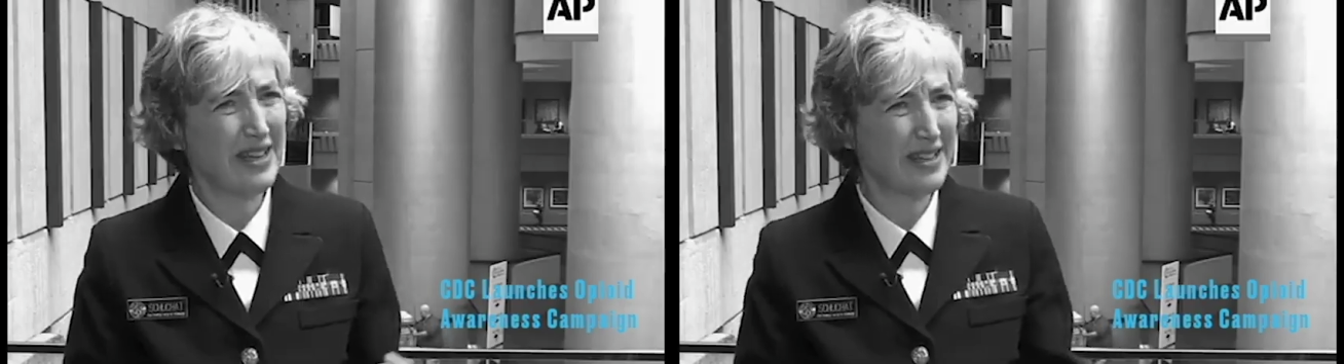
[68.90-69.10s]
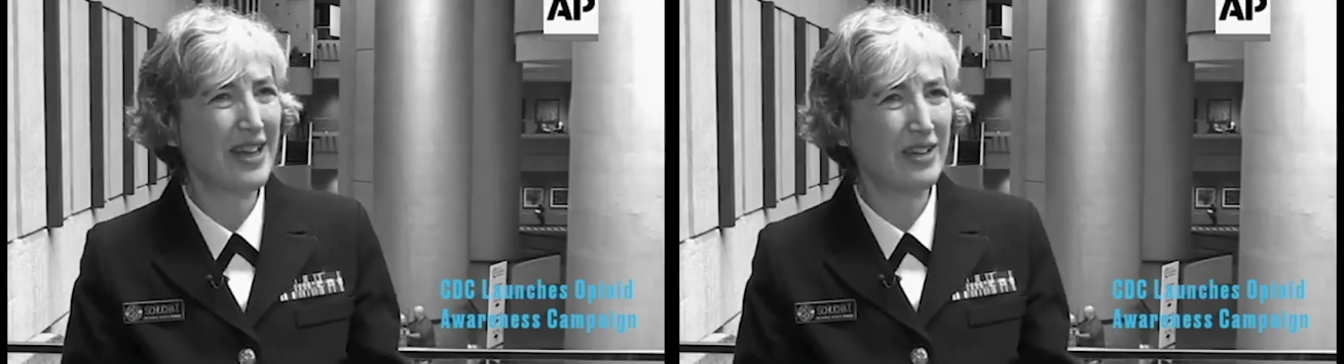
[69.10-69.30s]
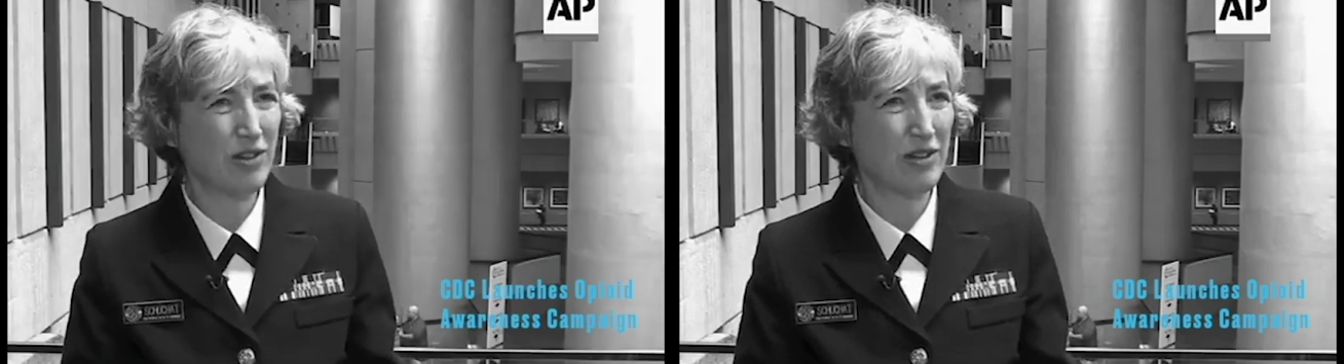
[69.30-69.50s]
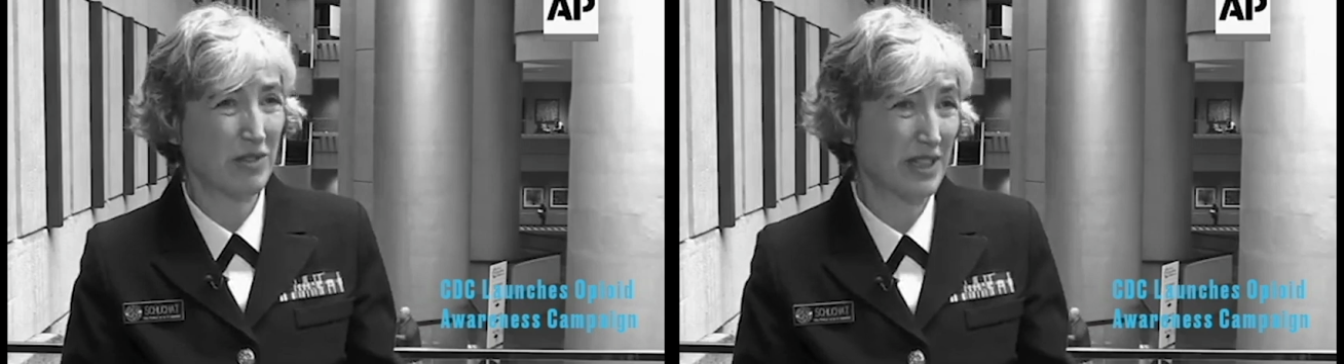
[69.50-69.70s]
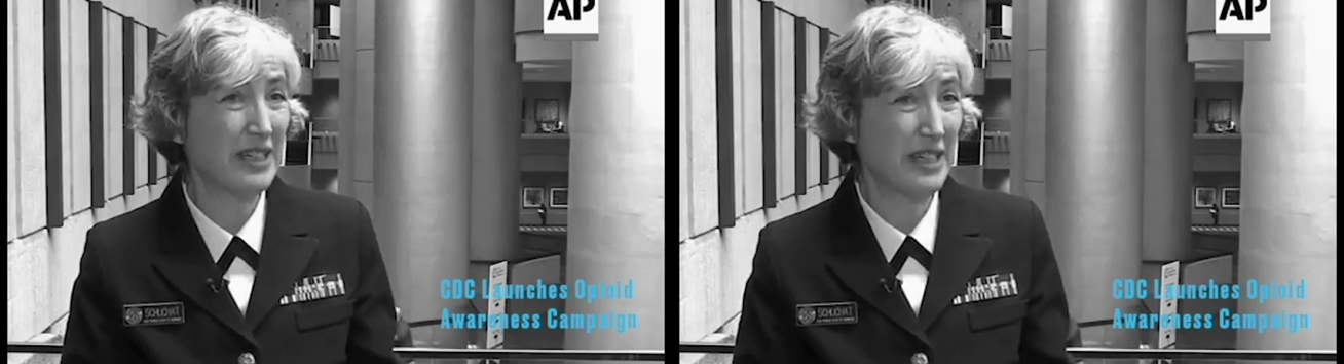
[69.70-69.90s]
Is that drug
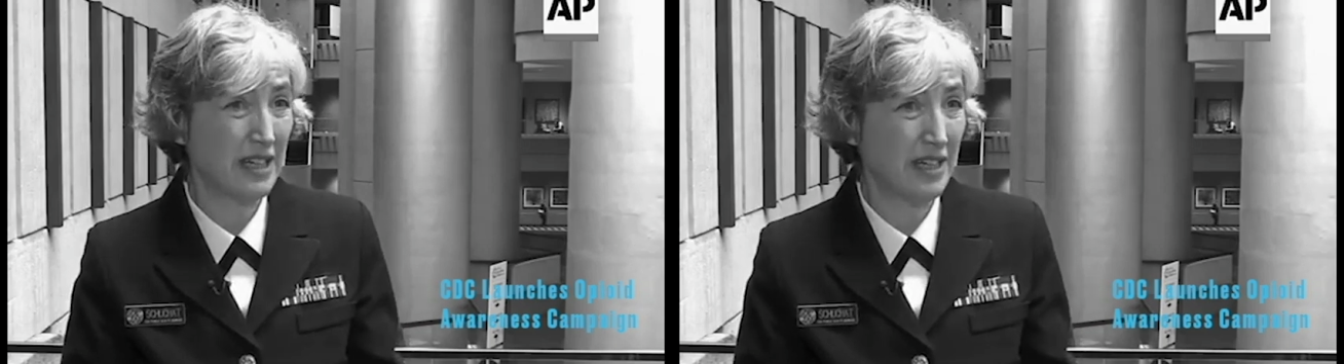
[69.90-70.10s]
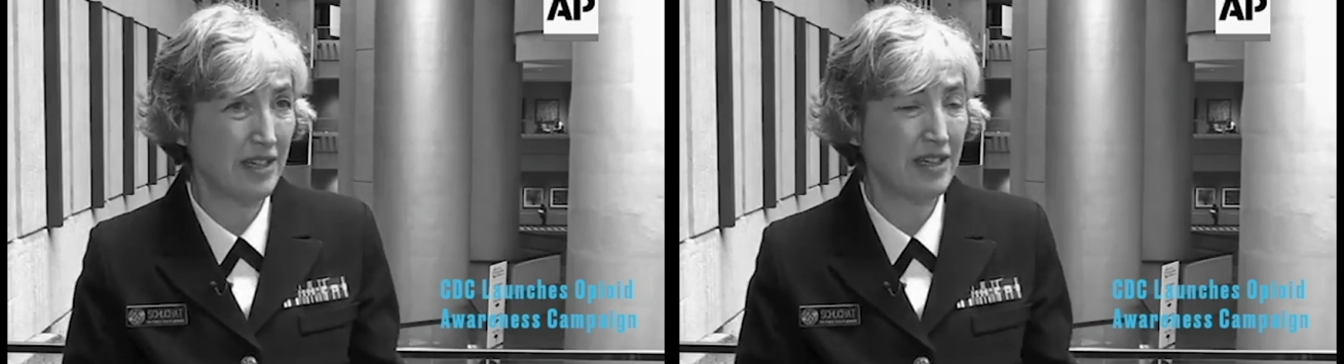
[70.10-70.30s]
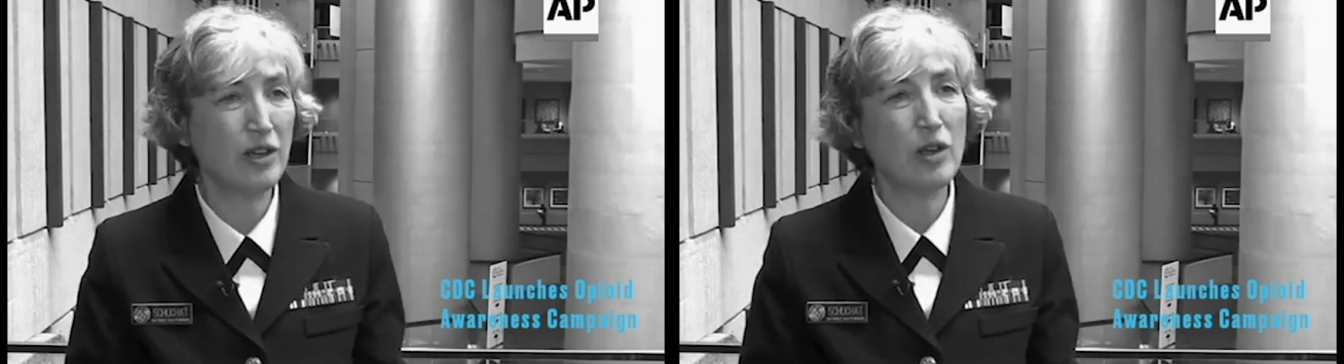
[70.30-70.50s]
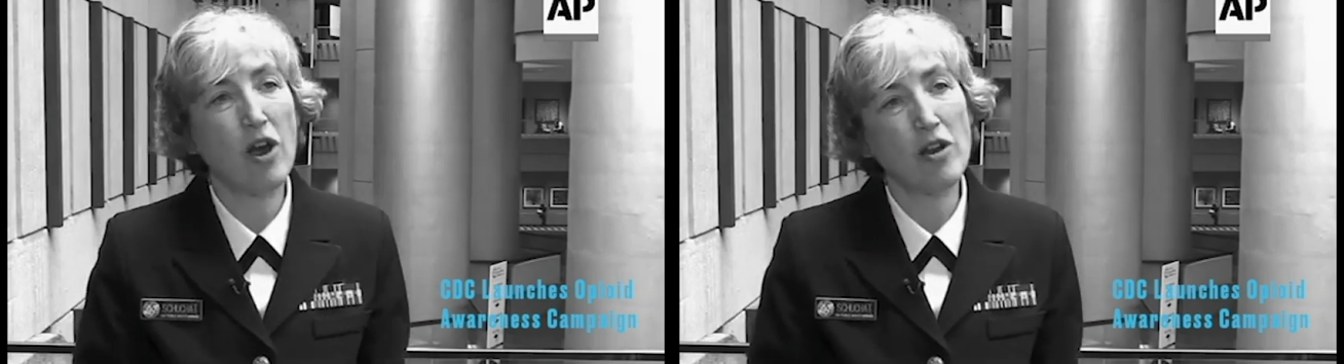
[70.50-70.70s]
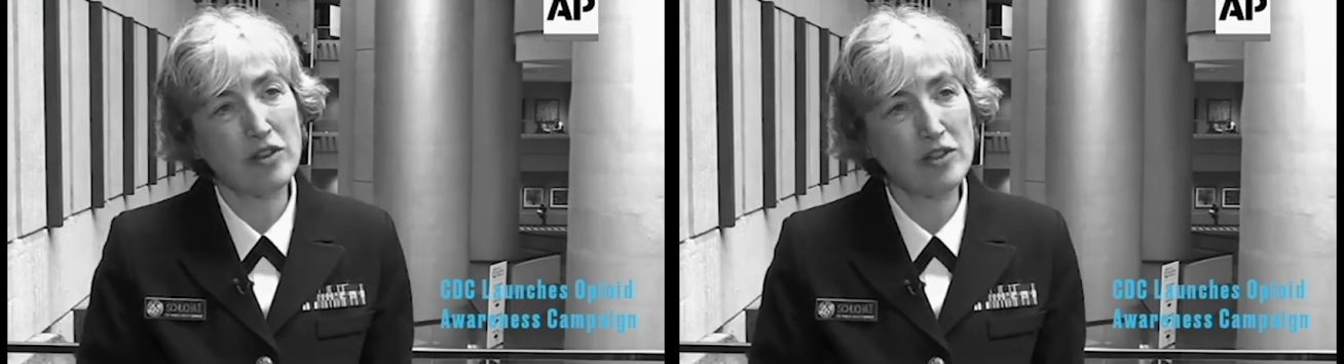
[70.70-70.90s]
really needed? Are
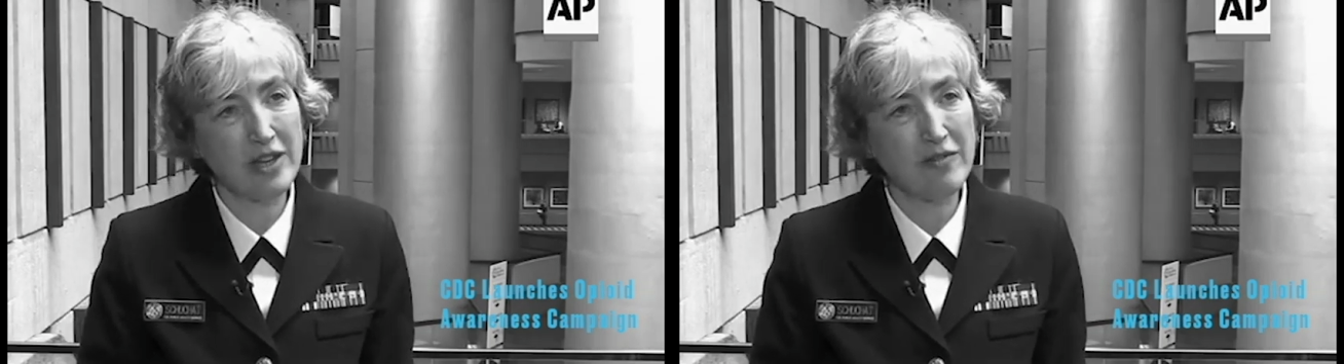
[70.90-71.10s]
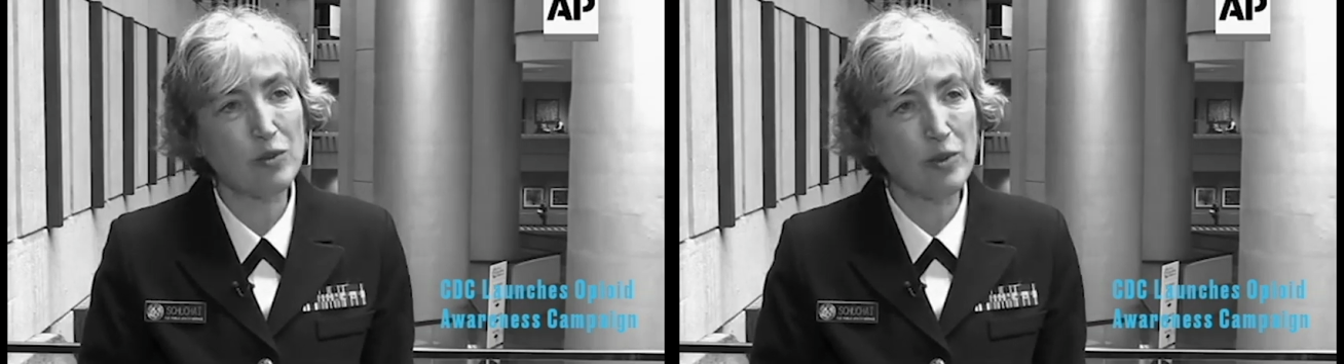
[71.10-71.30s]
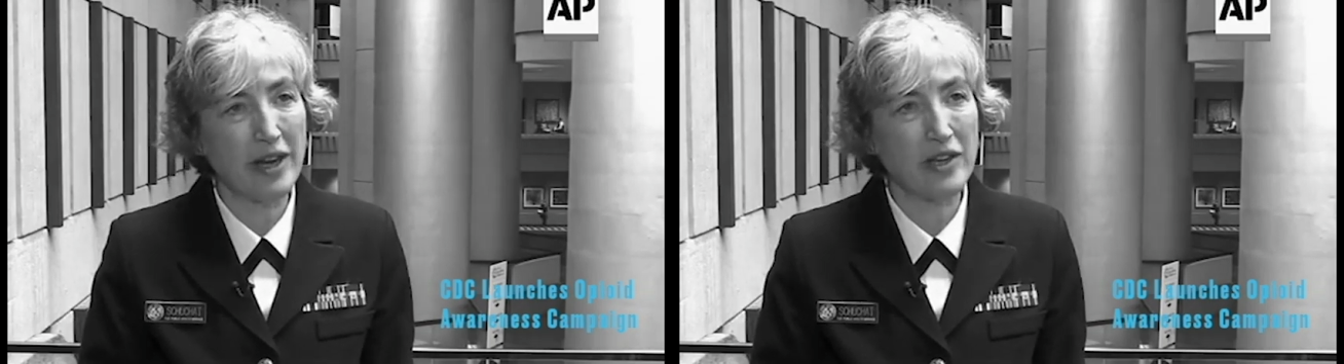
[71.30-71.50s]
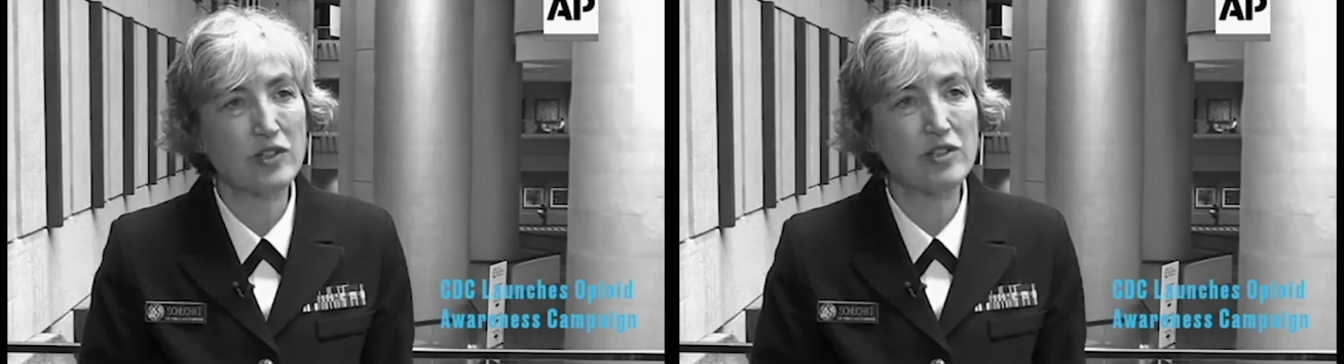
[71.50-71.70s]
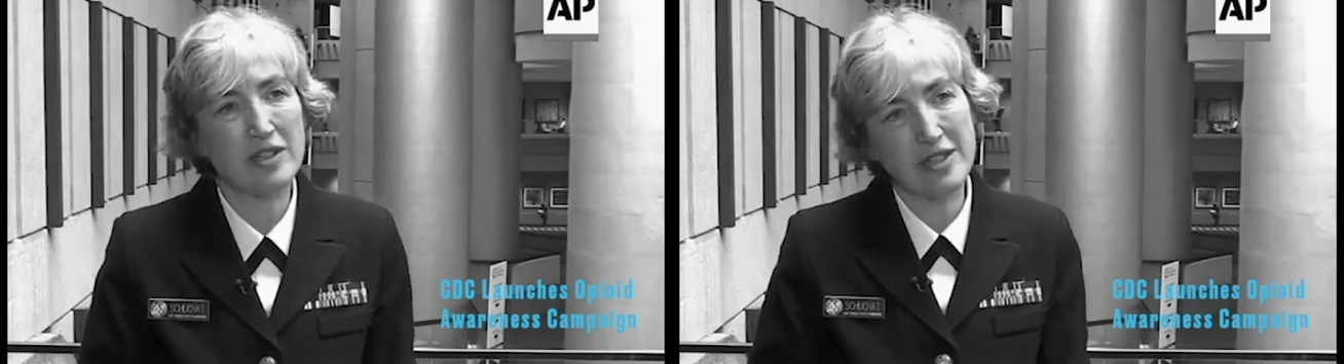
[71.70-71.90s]
there safer ways
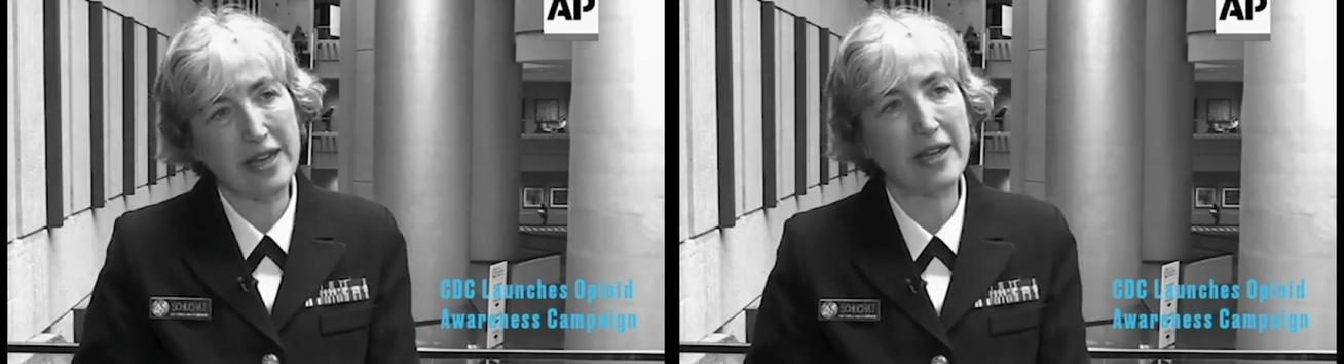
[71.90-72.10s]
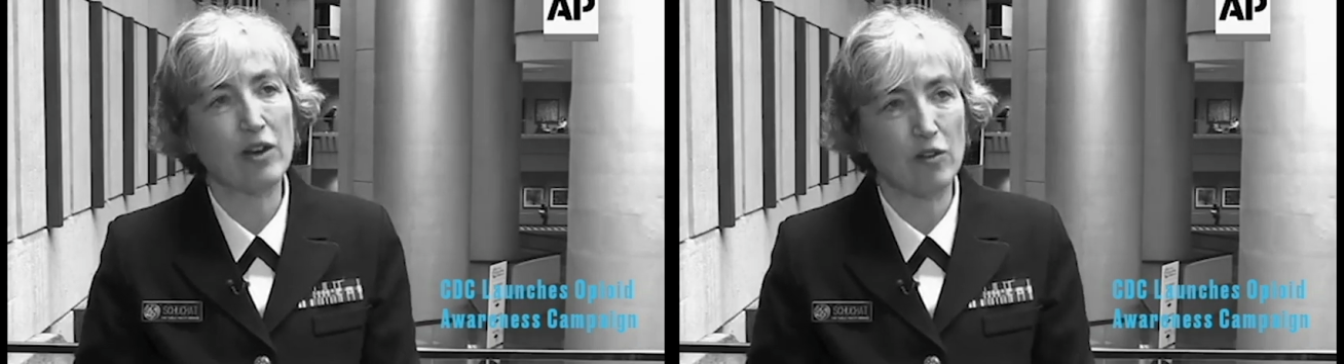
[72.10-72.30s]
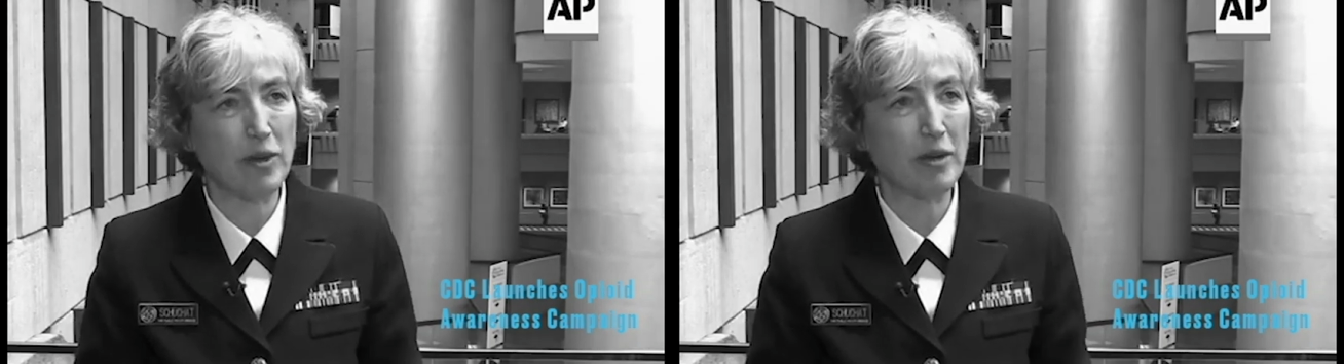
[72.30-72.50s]
to take care of my